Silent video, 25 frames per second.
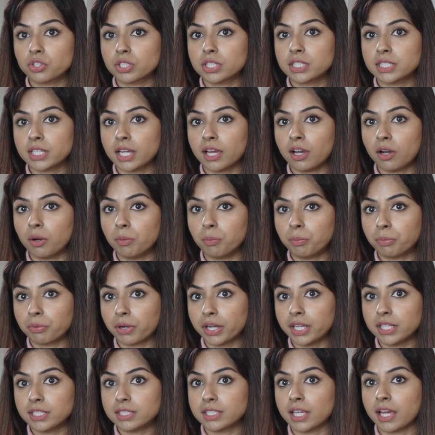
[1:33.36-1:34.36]
just to help
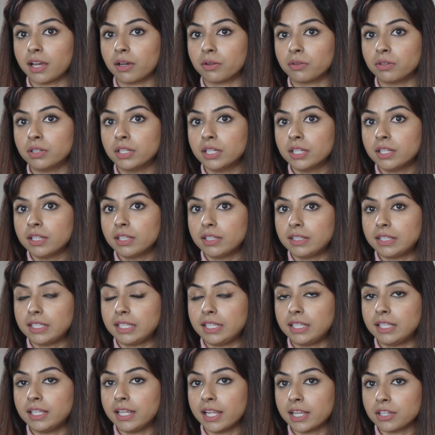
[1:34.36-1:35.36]
break down
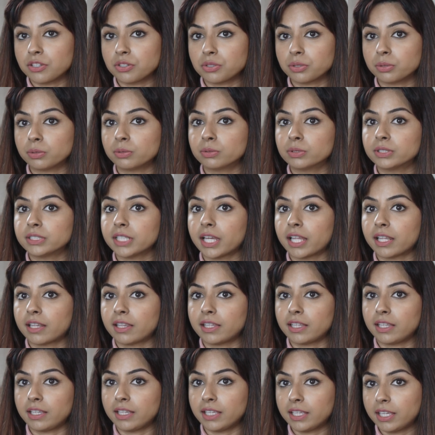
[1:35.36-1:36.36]
the lentils
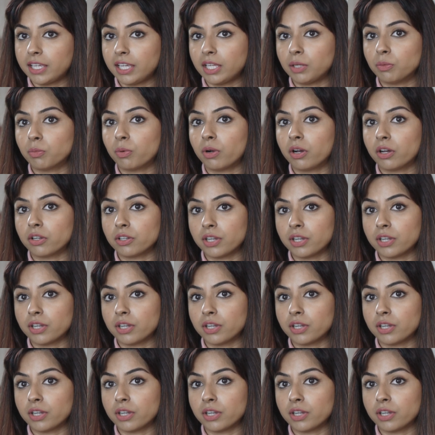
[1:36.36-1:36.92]
and the quinoa